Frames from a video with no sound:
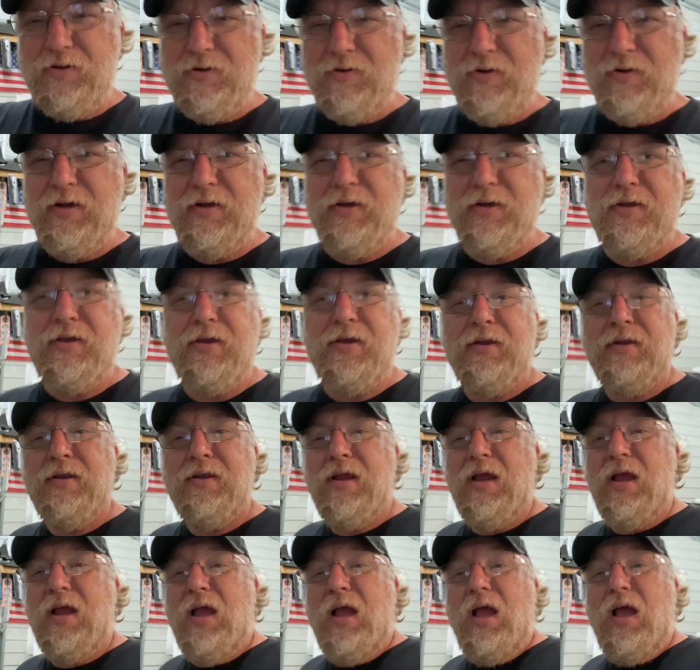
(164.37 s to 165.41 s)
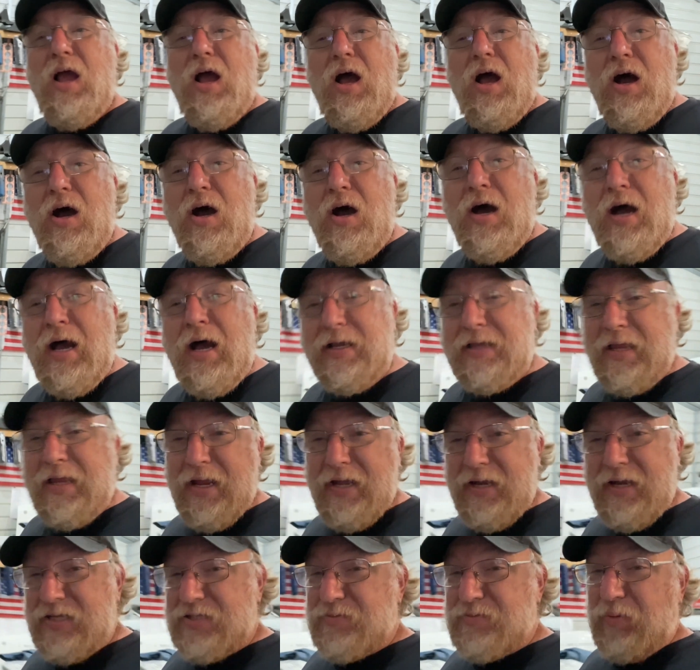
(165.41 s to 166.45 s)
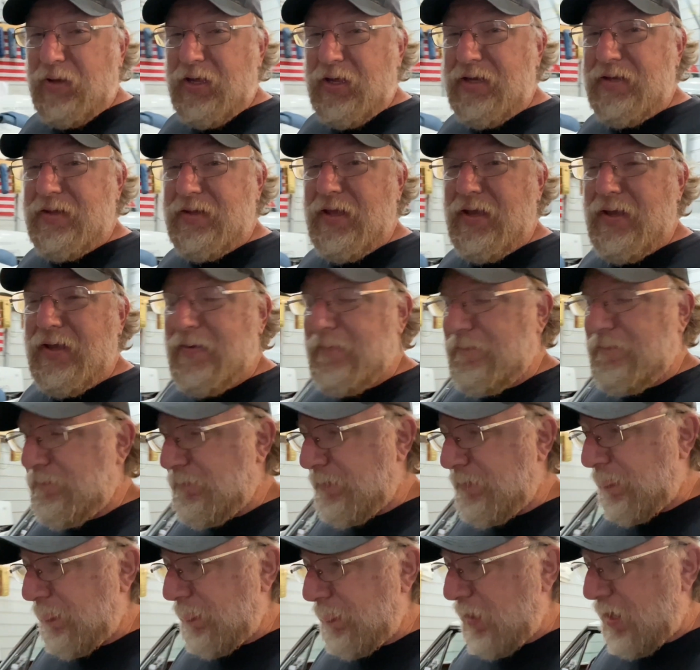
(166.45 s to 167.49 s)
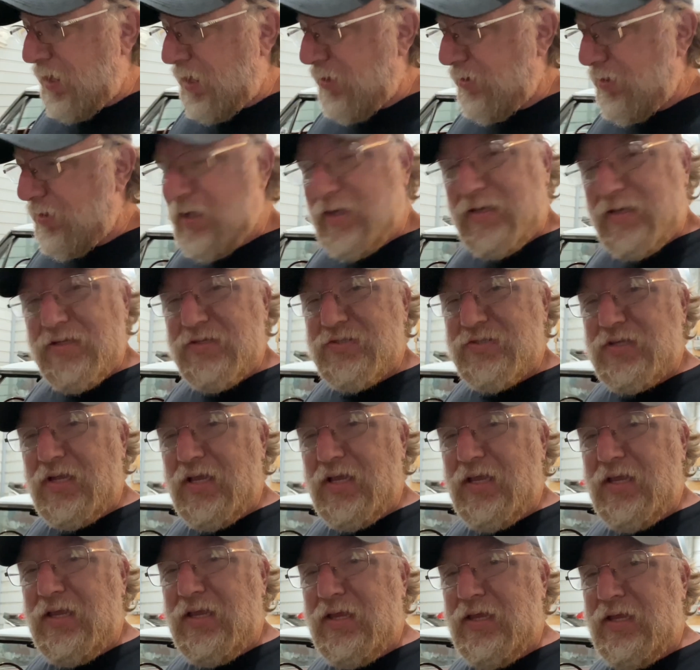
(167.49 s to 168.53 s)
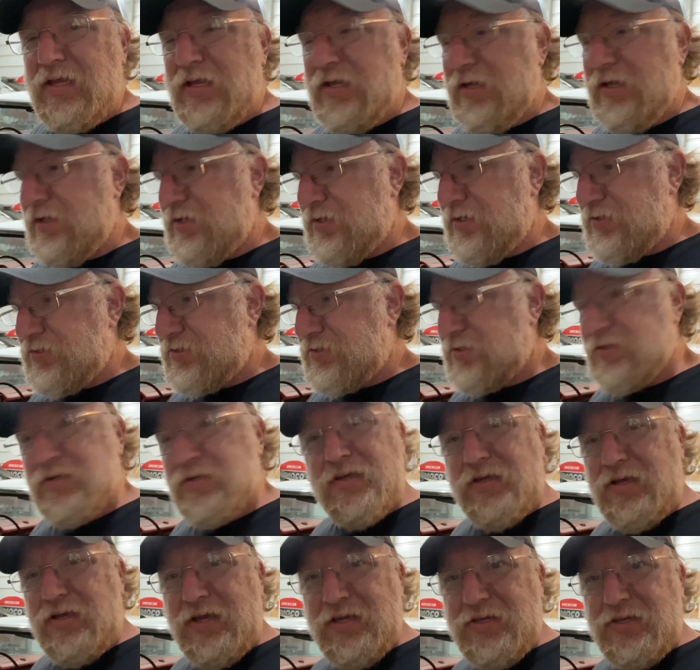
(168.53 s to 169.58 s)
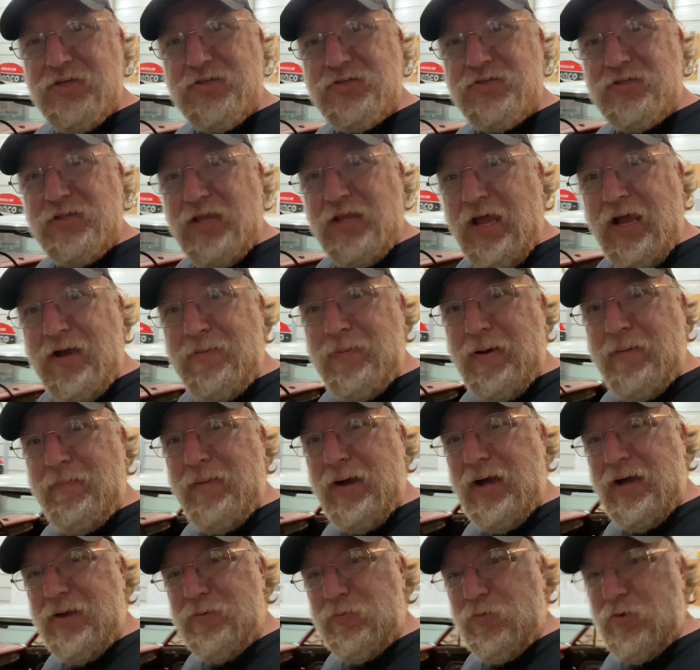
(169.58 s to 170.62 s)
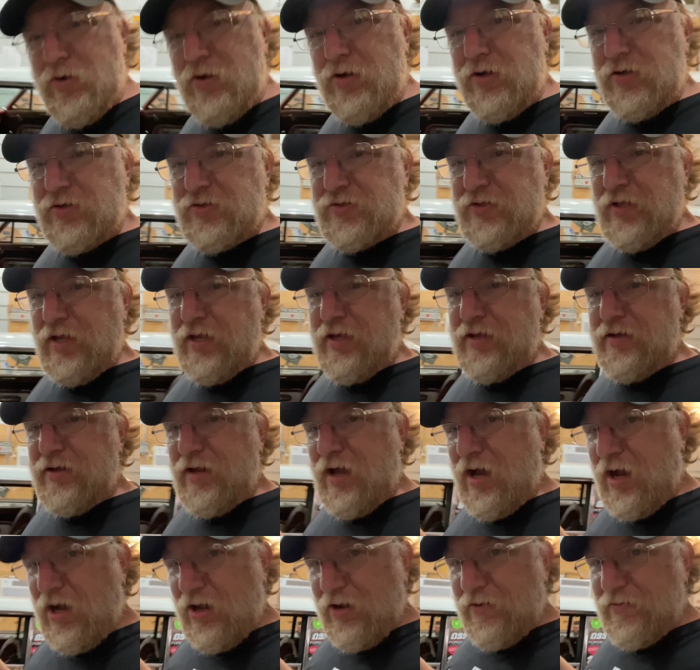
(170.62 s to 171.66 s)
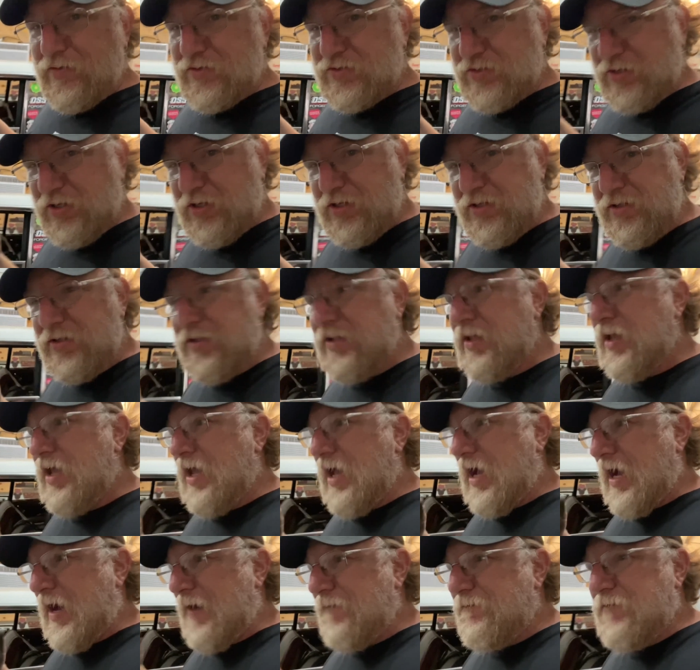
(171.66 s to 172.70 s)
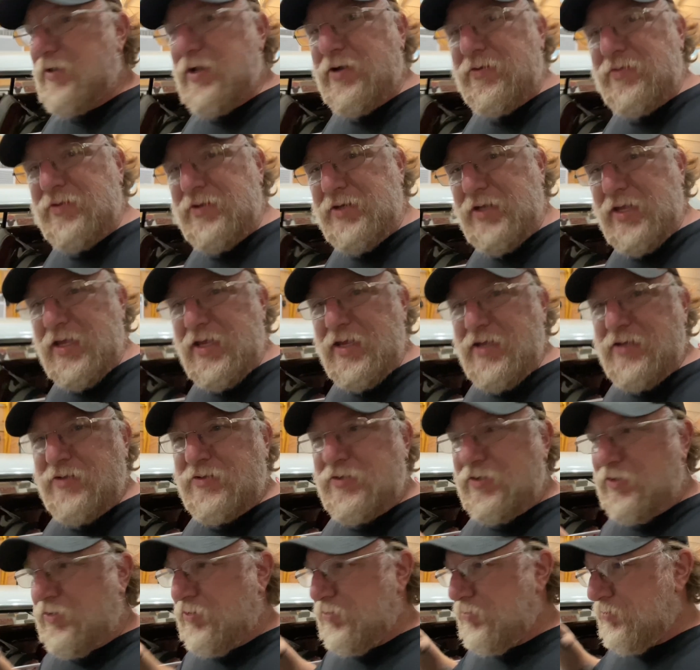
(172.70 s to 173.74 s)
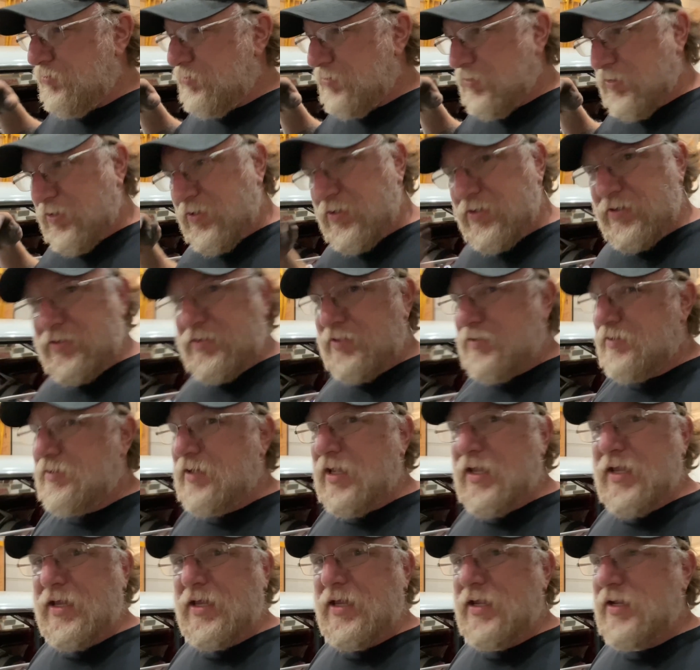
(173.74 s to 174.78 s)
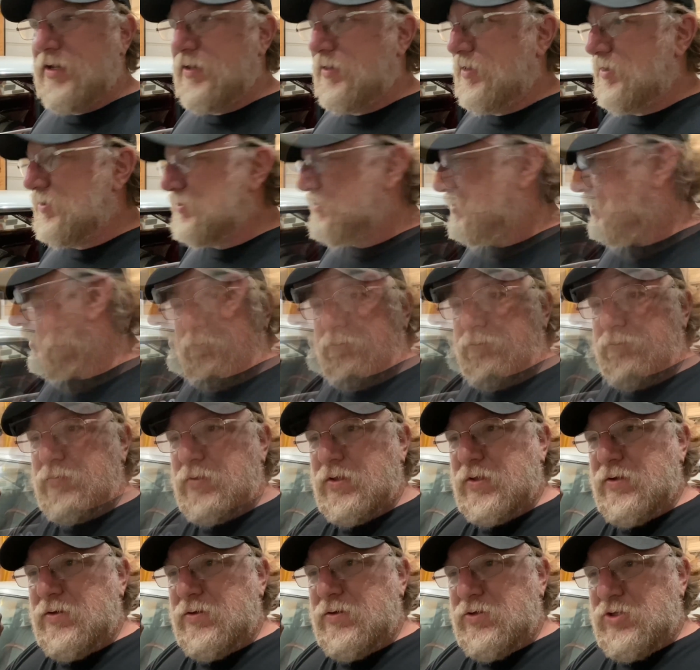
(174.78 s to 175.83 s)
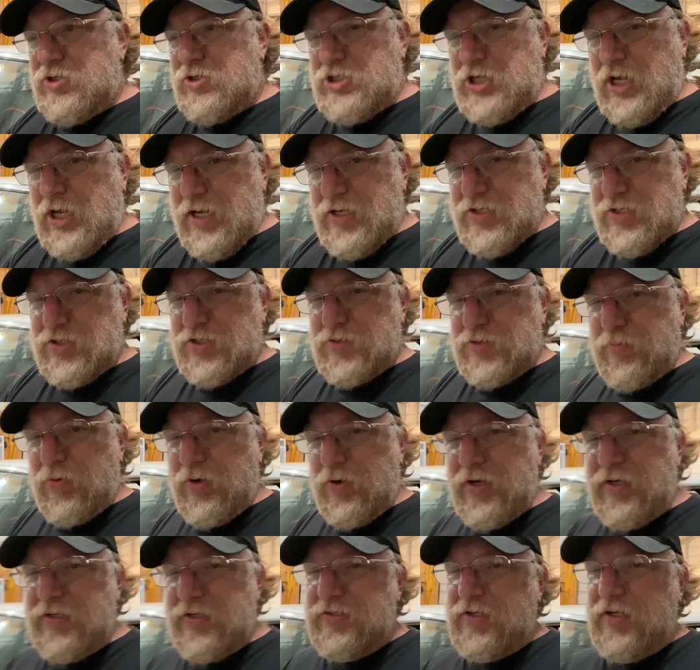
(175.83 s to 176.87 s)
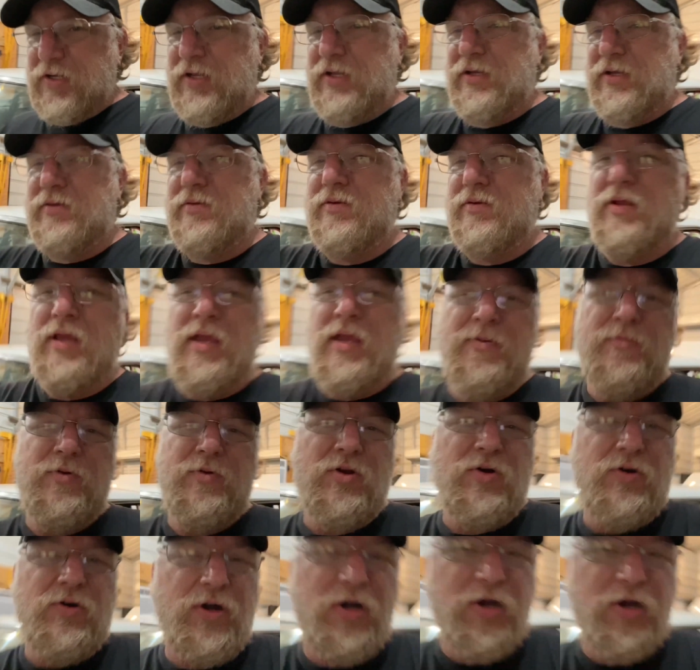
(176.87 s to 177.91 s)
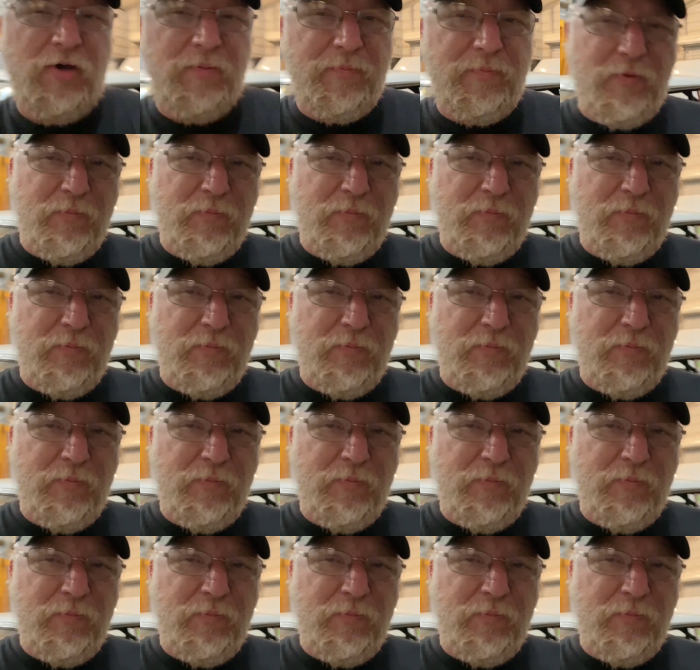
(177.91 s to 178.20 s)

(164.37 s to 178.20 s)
around in here. I can't explain that. All I can say is it's just how my mind works, that all of a sudden I felt the need to dig into this thing. Change the springs in it, and we're going to up the